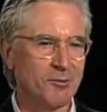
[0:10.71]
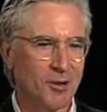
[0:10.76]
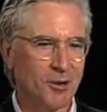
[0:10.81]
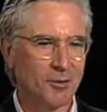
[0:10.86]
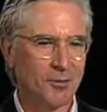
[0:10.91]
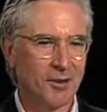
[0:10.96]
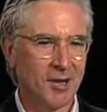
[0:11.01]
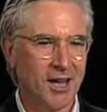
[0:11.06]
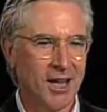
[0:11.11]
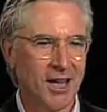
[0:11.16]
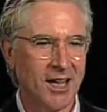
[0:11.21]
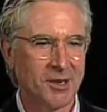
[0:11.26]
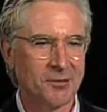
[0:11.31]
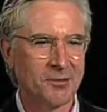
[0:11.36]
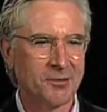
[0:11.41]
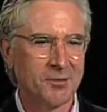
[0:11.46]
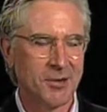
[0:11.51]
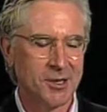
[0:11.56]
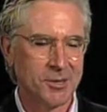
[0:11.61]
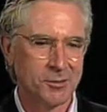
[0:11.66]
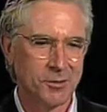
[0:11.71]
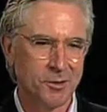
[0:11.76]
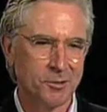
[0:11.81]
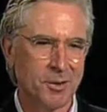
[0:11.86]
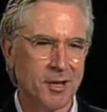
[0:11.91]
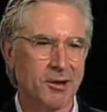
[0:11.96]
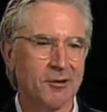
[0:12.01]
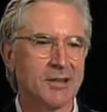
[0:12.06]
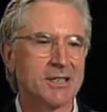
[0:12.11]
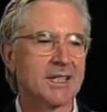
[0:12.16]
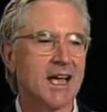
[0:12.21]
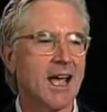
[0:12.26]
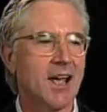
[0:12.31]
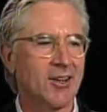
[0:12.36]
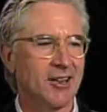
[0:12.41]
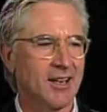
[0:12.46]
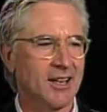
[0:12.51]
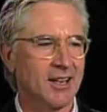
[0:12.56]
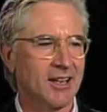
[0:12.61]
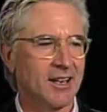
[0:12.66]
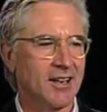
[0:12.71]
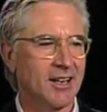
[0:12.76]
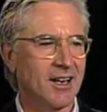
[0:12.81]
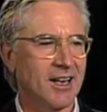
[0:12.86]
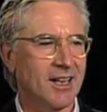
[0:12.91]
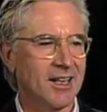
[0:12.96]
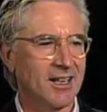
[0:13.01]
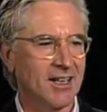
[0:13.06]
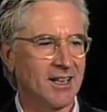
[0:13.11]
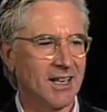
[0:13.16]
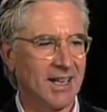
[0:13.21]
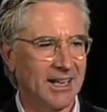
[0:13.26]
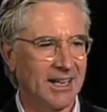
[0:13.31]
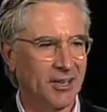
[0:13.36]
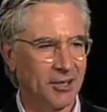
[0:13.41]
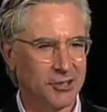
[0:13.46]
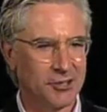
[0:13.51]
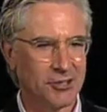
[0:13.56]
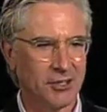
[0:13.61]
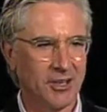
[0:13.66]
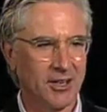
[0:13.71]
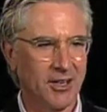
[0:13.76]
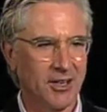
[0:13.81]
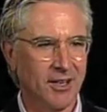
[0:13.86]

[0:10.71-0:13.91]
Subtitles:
Rome. I spoke better Italian than I did English.